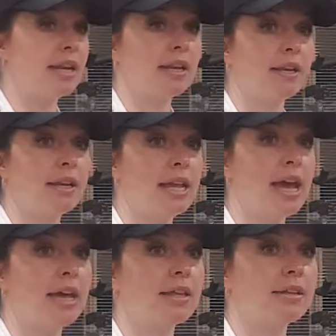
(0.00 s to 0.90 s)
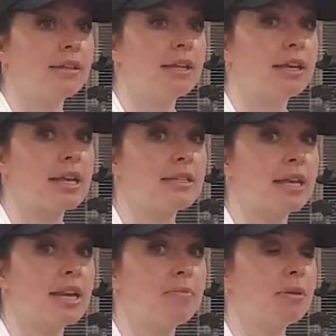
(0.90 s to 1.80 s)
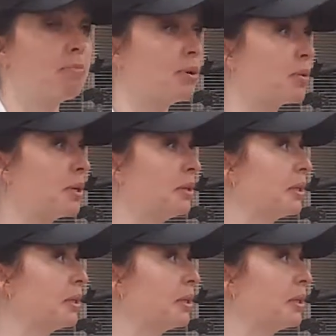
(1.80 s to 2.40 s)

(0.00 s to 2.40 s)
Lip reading: and yeah, it has kind of been broken a